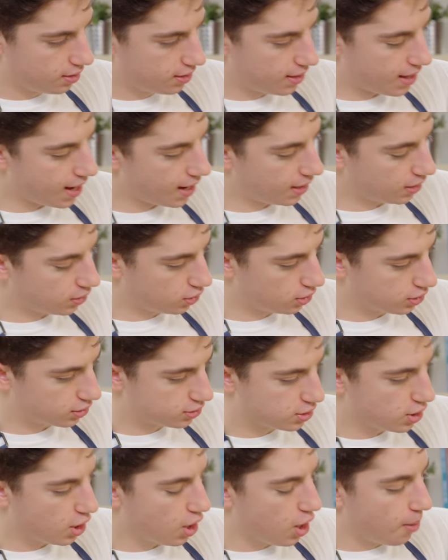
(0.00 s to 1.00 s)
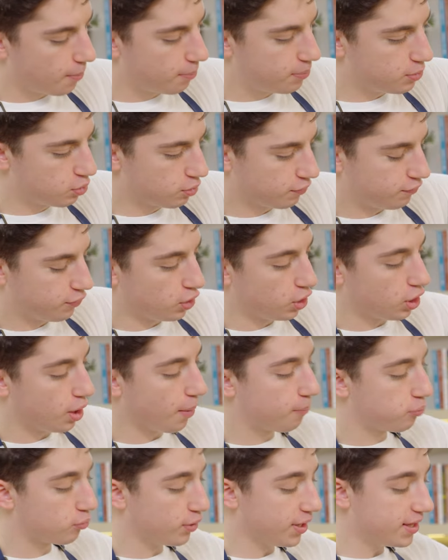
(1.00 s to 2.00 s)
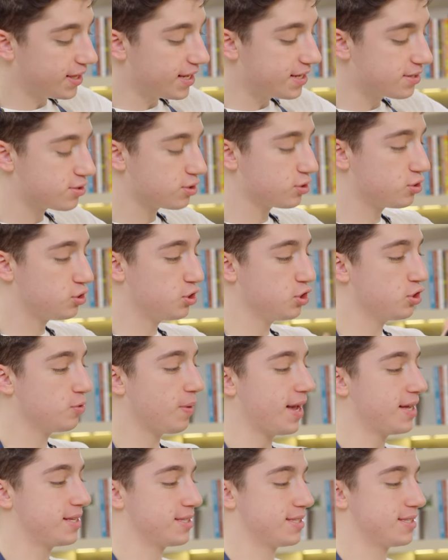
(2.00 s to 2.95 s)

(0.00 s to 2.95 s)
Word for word: That looks beautiful. Bring this to a